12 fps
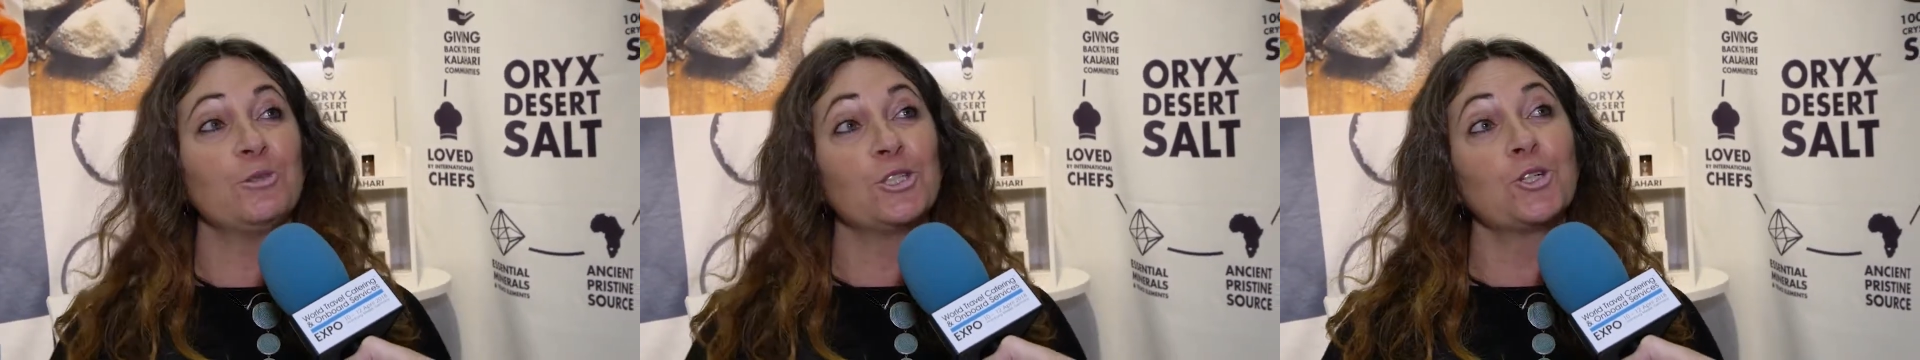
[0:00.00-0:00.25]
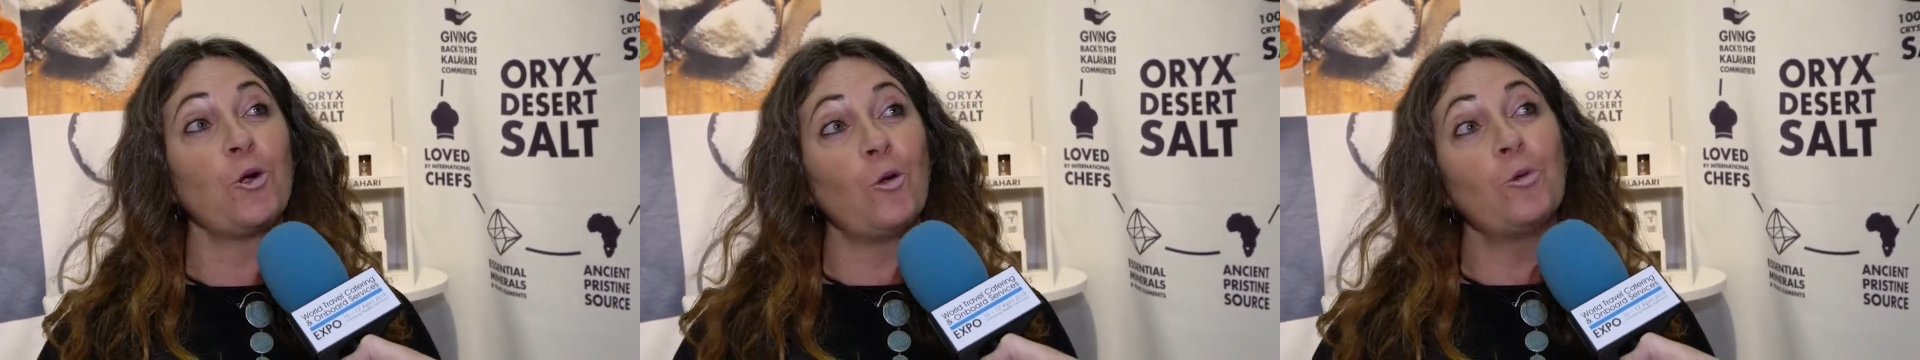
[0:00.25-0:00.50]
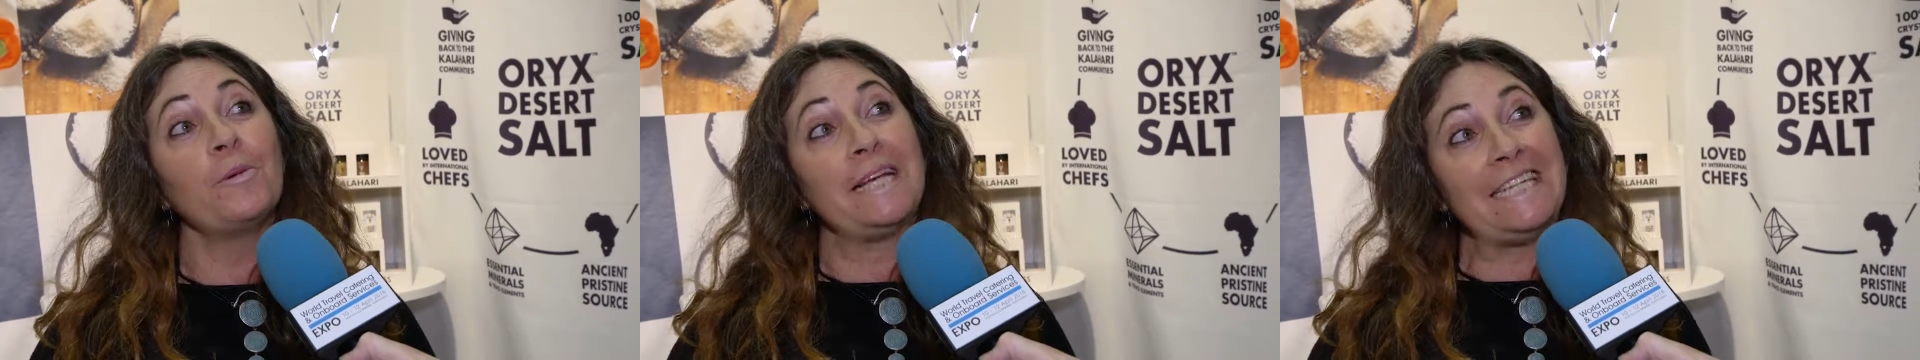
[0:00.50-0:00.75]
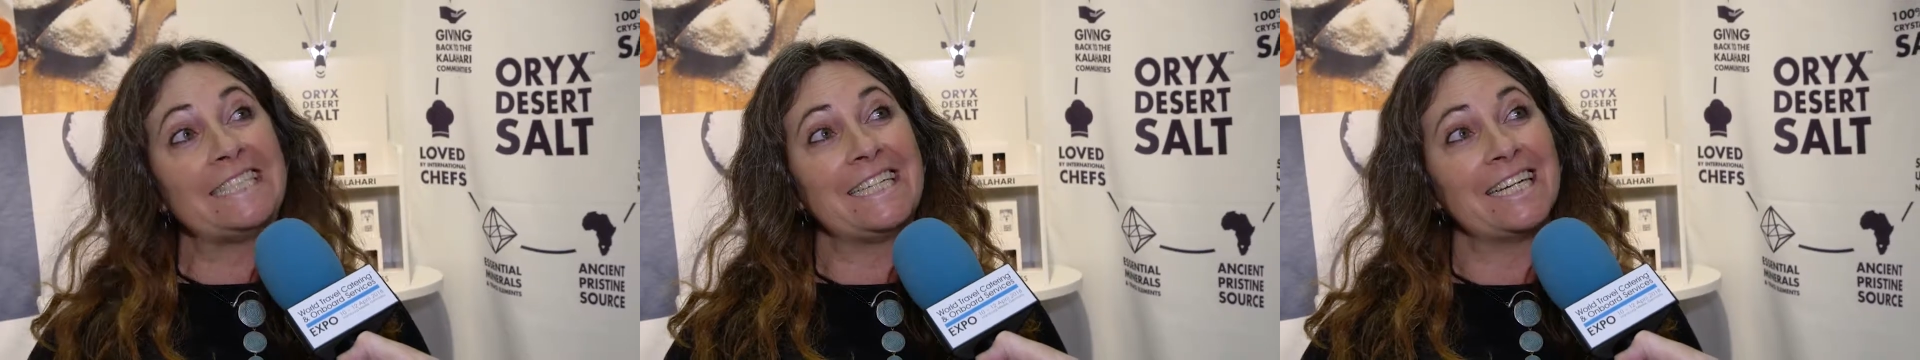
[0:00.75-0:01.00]
We should all
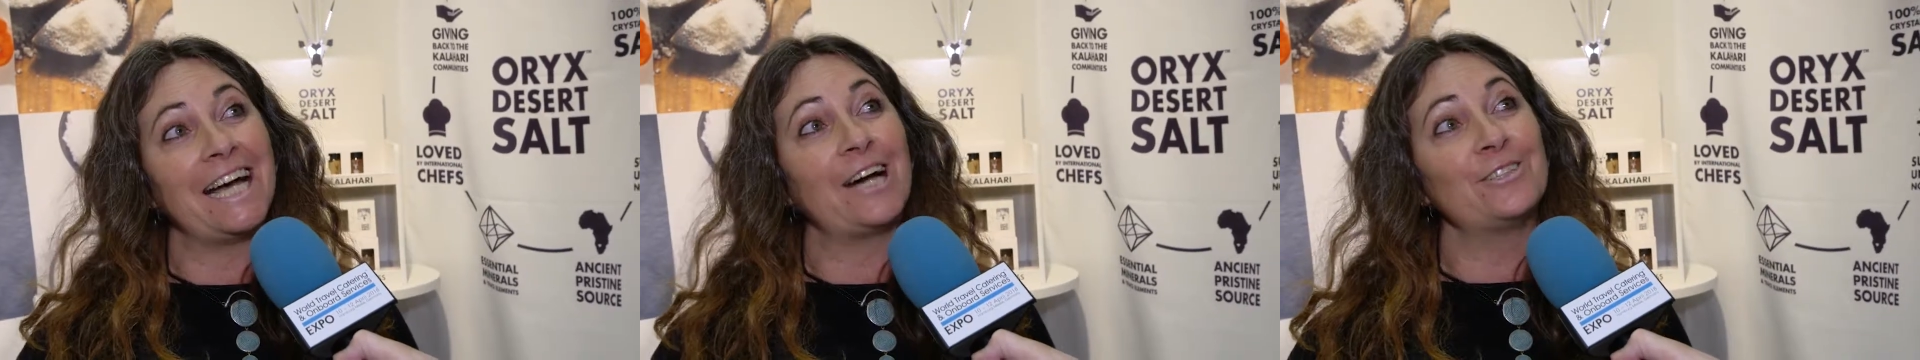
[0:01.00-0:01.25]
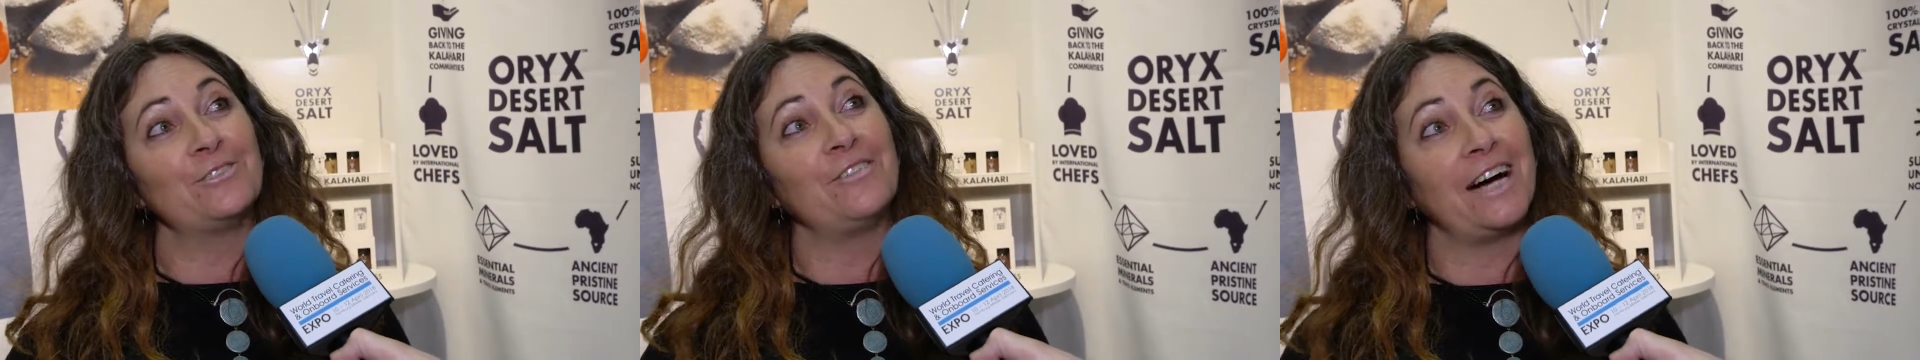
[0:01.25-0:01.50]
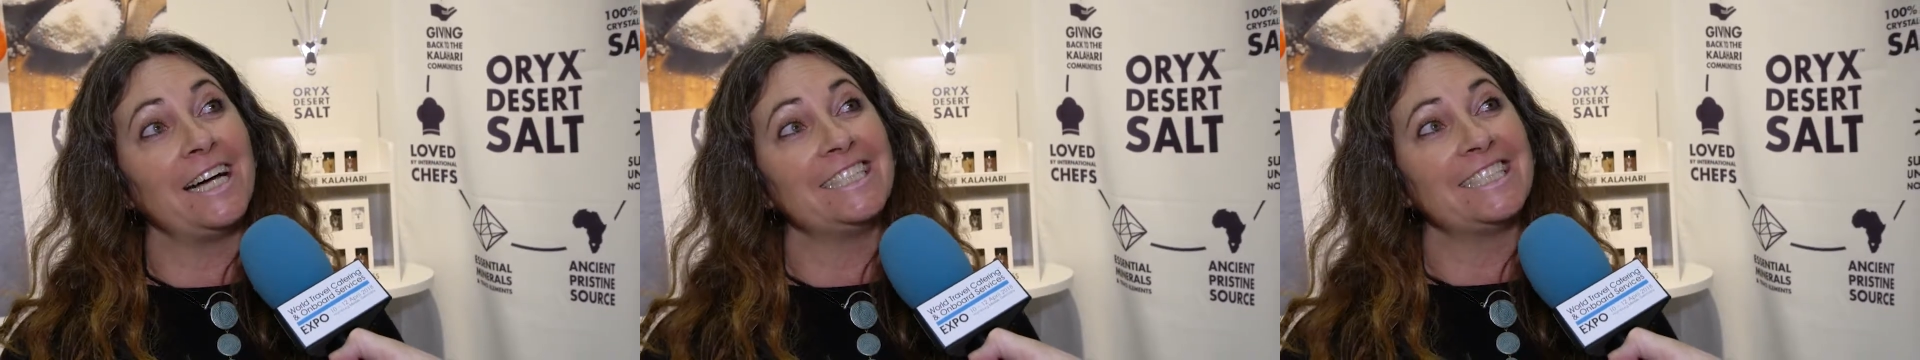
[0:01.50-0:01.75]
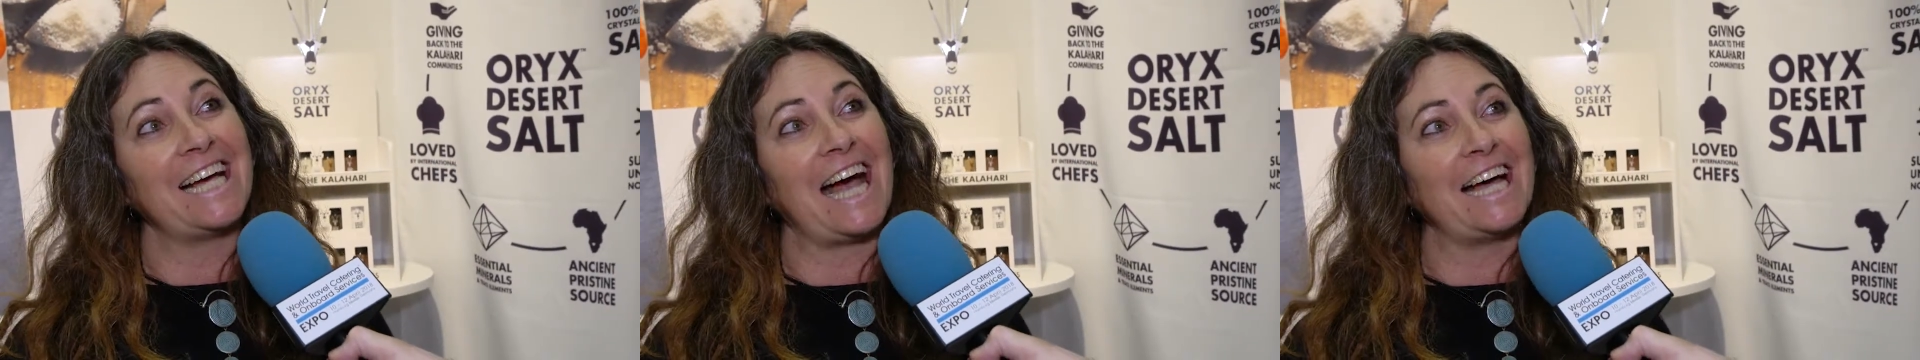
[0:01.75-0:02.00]
be eating unrefined,